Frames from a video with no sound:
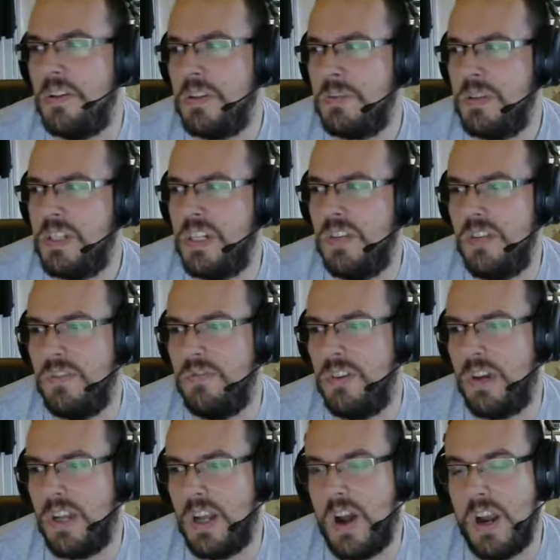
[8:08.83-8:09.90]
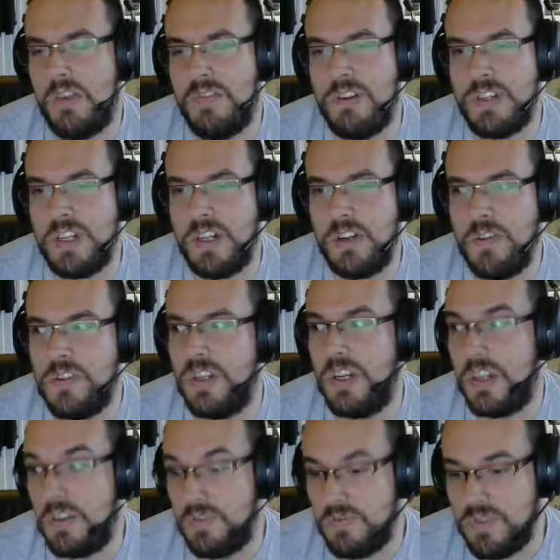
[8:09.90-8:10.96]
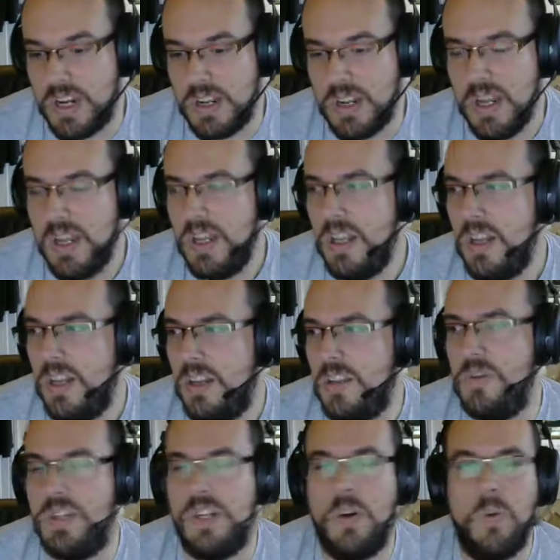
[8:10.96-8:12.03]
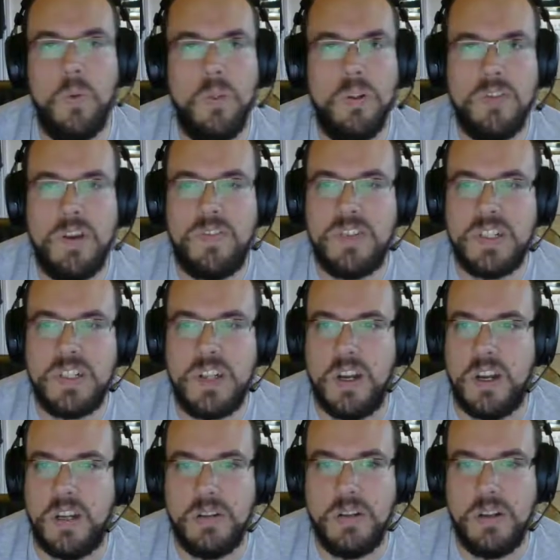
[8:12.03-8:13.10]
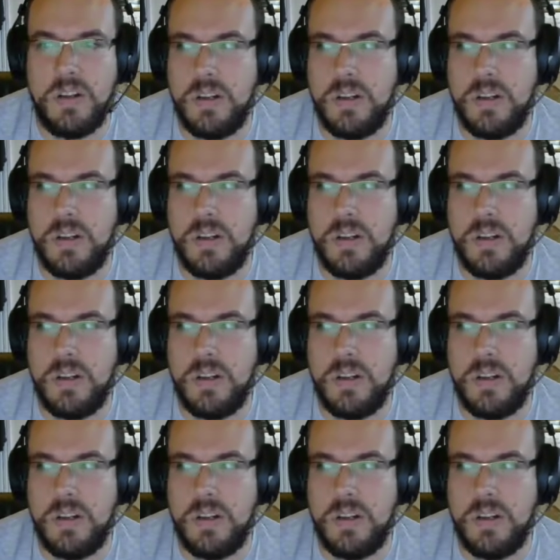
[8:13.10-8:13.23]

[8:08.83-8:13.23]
especially if you're running at high resolution and you're really using all the graphics card